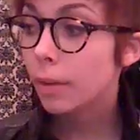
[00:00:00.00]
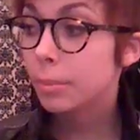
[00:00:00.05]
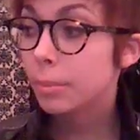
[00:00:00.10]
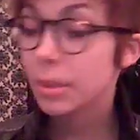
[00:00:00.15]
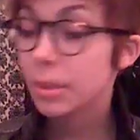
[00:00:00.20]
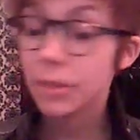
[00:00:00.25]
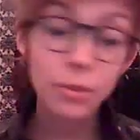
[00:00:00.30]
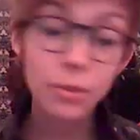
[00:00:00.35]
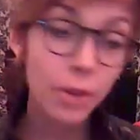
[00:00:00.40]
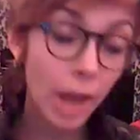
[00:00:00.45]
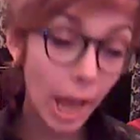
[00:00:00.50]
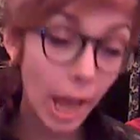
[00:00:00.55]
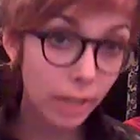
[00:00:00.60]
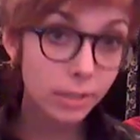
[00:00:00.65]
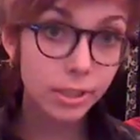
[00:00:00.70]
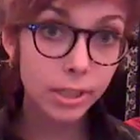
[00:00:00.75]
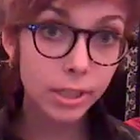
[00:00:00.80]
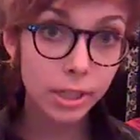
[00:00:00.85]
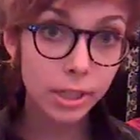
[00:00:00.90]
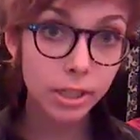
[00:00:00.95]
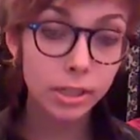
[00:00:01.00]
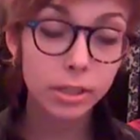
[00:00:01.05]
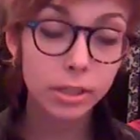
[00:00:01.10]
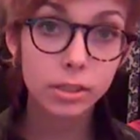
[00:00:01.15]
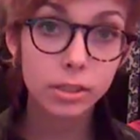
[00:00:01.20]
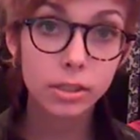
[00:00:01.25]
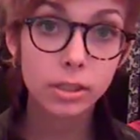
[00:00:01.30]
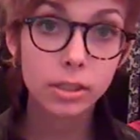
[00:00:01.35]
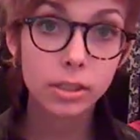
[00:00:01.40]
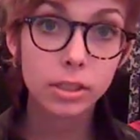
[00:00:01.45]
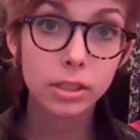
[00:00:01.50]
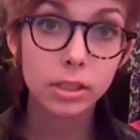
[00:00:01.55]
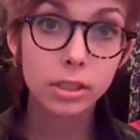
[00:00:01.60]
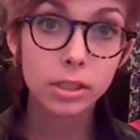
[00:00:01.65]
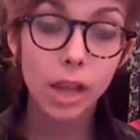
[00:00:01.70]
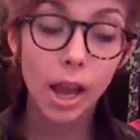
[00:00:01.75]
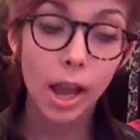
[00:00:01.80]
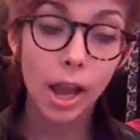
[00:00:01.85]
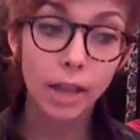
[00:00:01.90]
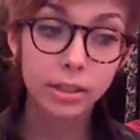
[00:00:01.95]
if you had to
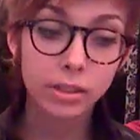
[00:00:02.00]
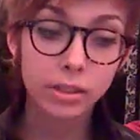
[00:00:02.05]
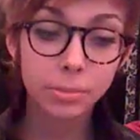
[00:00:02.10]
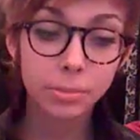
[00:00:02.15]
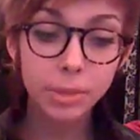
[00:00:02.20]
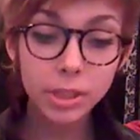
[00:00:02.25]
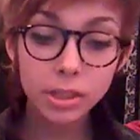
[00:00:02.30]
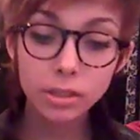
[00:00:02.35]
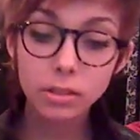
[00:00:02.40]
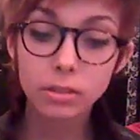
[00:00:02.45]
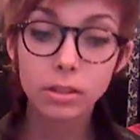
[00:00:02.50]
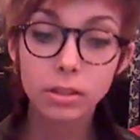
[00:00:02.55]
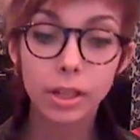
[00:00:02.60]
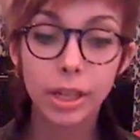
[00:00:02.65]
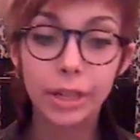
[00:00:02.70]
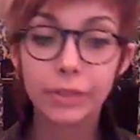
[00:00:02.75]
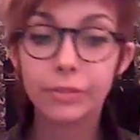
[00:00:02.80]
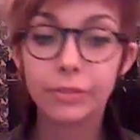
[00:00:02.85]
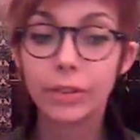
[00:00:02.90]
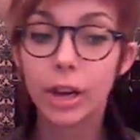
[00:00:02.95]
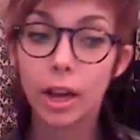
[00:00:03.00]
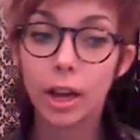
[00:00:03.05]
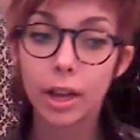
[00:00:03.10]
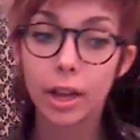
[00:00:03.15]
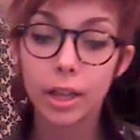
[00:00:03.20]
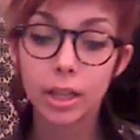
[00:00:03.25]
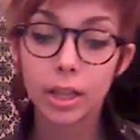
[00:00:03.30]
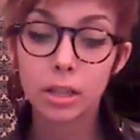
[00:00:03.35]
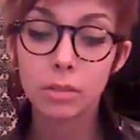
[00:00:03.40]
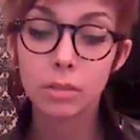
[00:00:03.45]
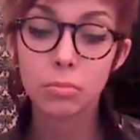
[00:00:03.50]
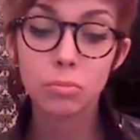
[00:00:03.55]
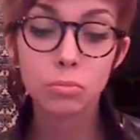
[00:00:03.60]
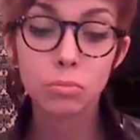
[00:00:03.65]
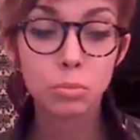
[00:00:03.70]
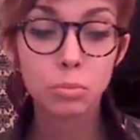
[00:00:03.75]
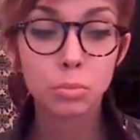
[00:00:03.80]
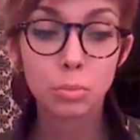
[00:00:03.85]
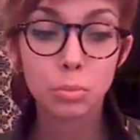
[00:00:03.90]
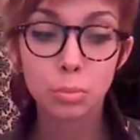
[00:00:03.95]
ask me if I
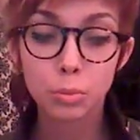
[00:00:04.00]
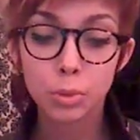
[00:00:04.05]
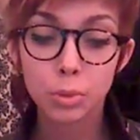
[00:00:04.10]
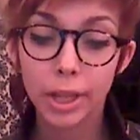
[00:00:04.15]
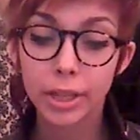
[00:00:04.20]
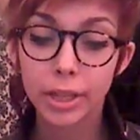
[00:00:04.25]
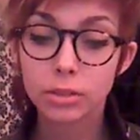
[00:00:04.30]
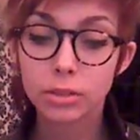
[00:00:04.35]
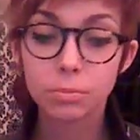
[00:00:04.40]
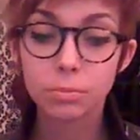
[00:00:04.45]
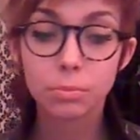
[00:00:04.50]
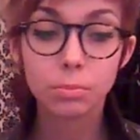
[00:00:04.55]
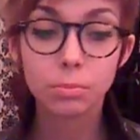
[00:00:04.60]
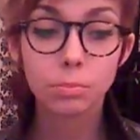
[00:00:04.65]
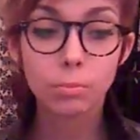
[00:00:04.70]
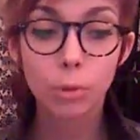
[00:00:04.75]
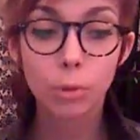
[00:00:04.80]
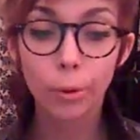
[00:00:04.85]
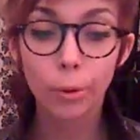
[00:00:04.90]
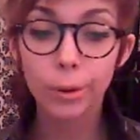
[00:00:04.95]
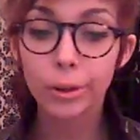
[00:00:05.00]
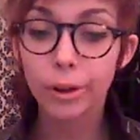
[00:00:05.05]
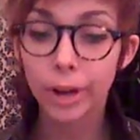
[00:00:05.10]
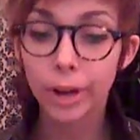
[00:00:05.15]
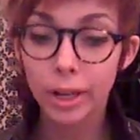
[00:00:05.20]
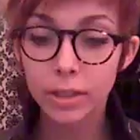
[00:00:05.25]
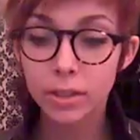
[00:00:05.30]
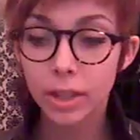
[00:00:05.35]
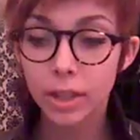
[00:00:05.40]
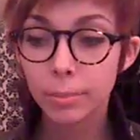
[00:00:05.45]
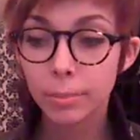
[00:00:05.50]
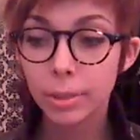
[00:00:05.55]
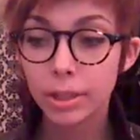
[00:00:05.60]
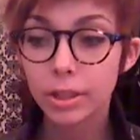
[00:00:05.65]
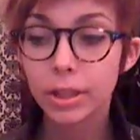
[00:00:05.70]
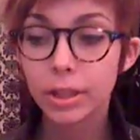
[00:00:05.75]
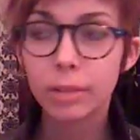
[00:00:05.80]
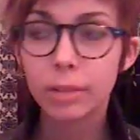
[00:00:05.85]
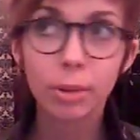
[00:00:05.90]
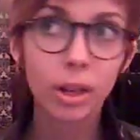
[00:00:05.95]
liked porn or hentai
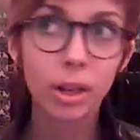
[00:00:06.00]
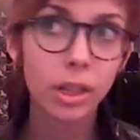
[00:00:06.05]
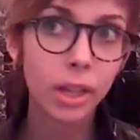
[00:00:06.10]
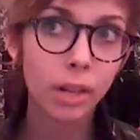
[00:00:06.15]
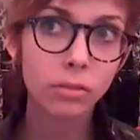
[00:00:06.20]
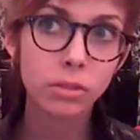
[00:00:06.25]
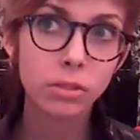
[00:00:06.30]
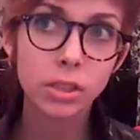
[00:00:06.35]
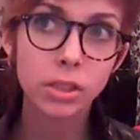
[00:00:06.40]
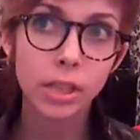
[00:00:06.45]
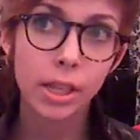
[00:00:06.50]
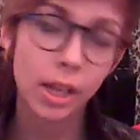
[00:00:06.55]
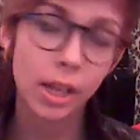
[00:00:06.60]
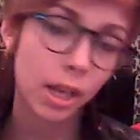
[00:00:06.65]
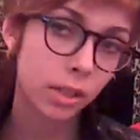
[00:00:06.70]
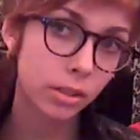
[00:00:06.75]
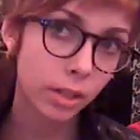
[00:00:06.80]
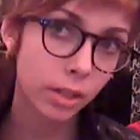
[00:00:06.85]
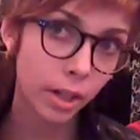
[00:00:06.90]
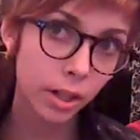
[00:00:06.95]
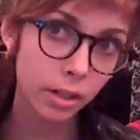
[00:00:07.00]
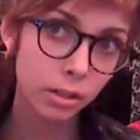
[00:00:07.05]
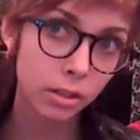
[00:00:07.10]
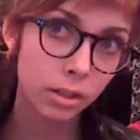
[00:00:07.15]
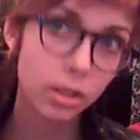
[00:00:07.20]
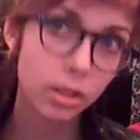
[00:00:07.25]
better, I'd probably have to say hentai.